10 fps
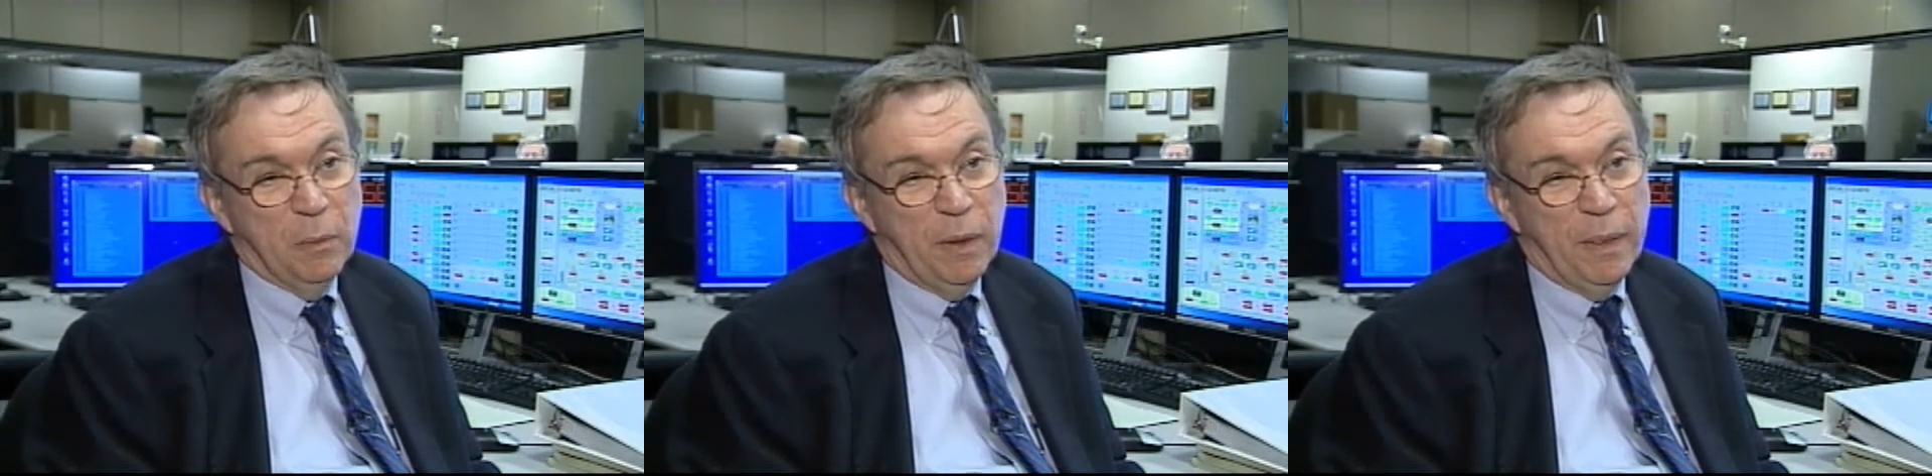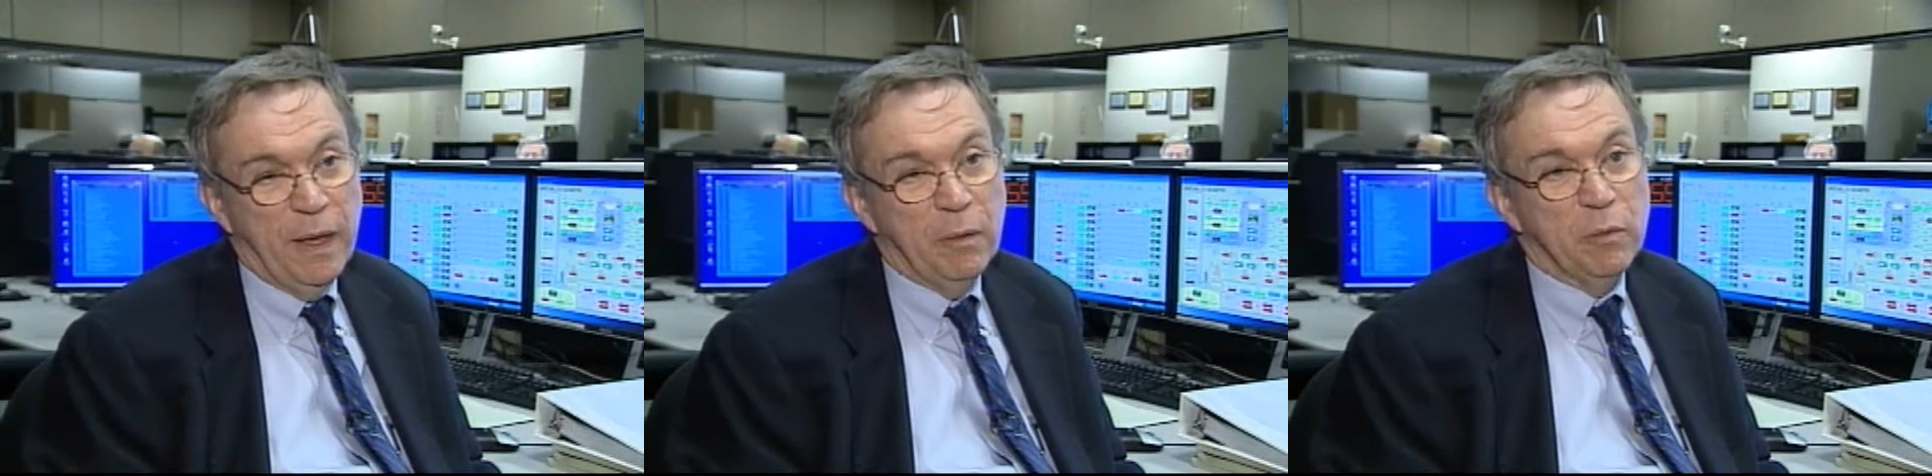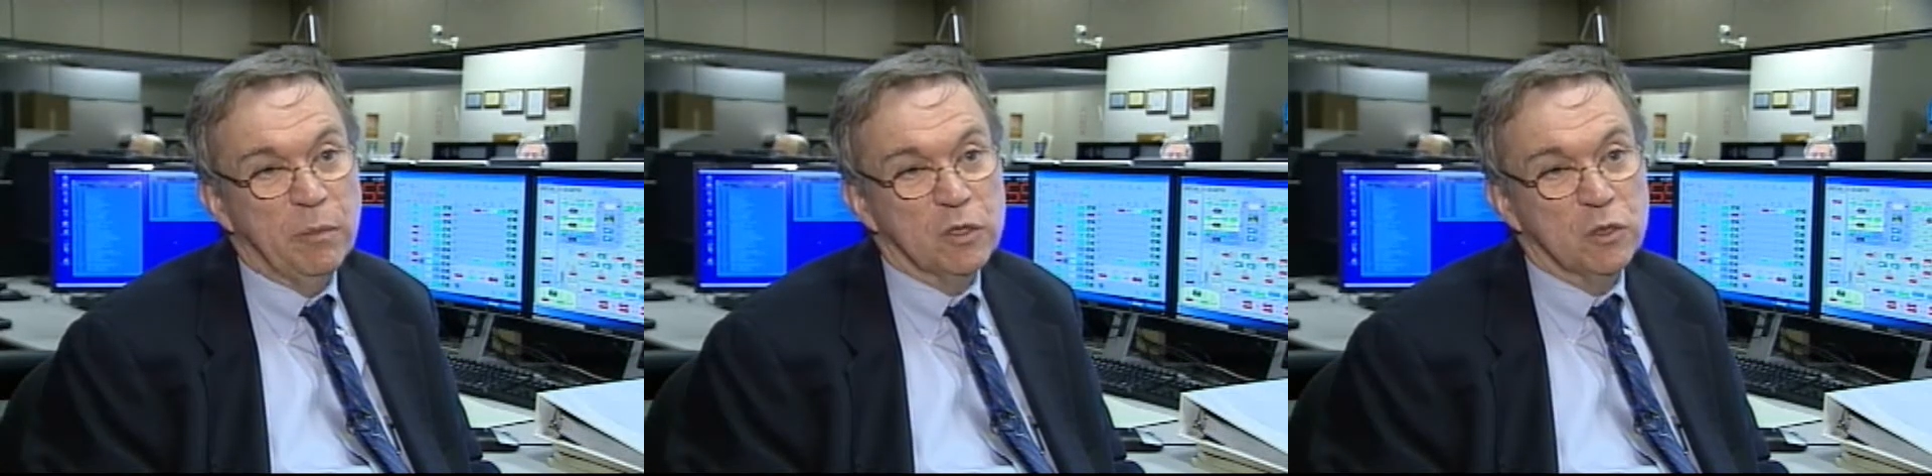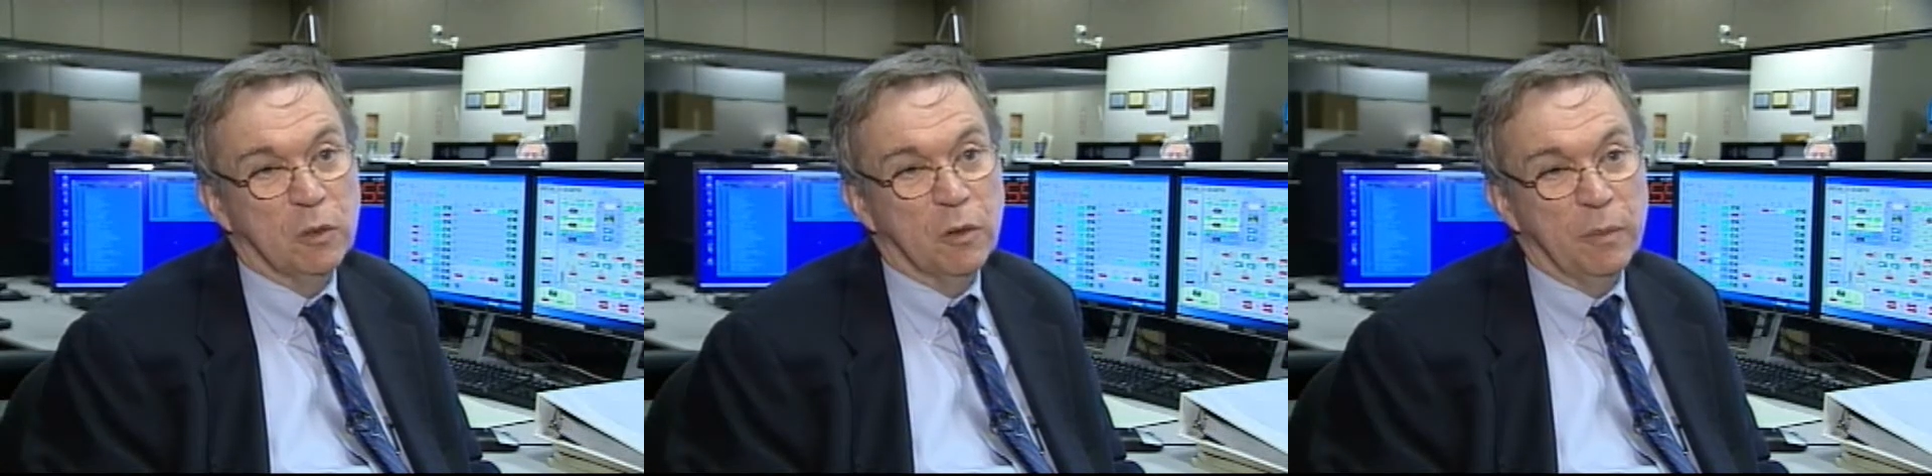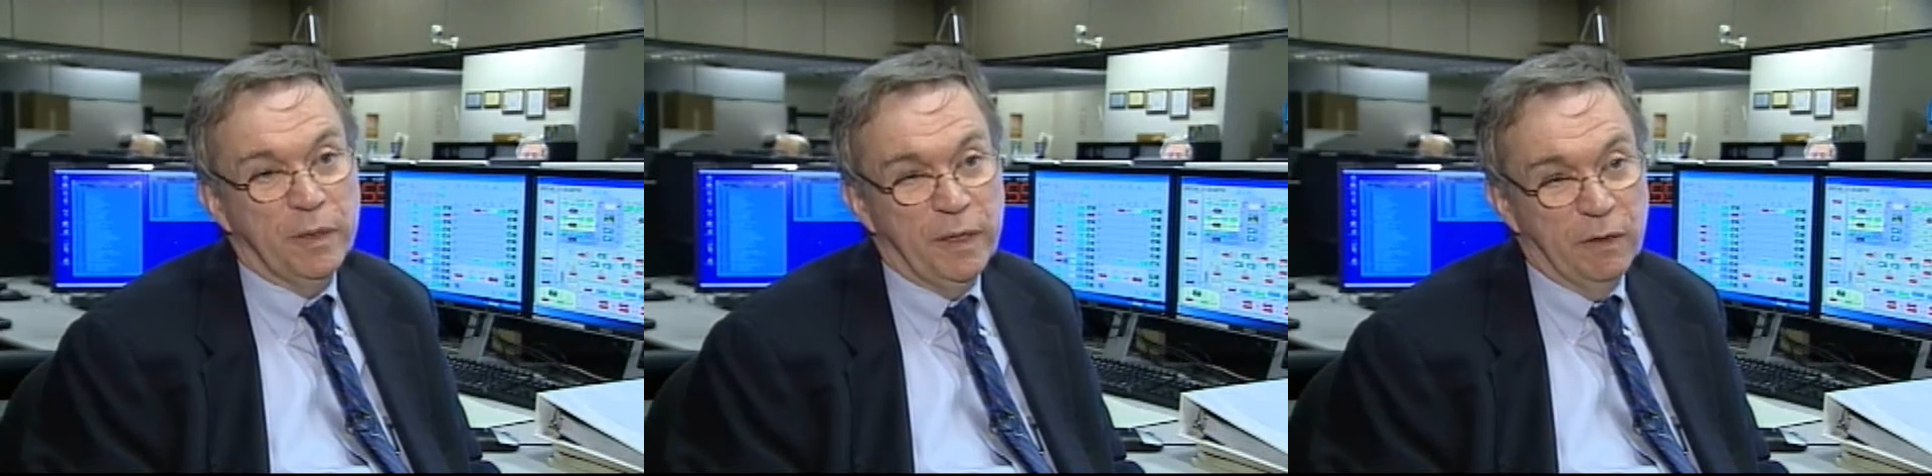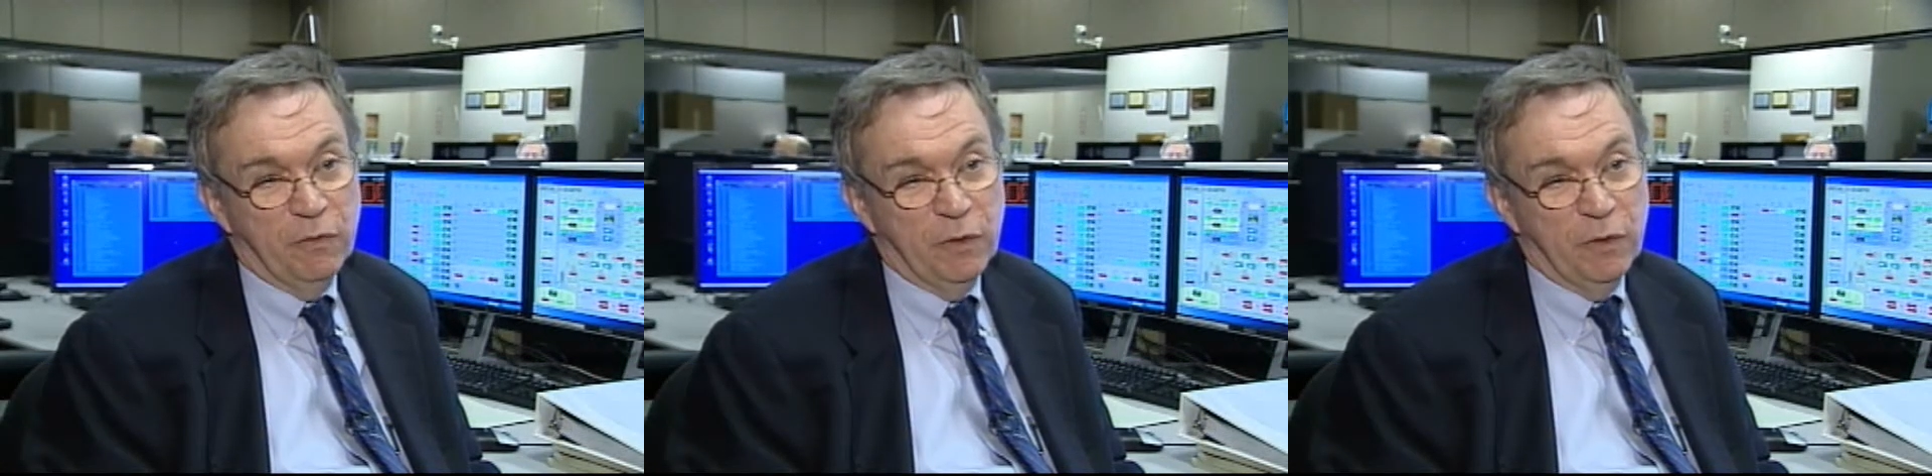but now with much lower magnetic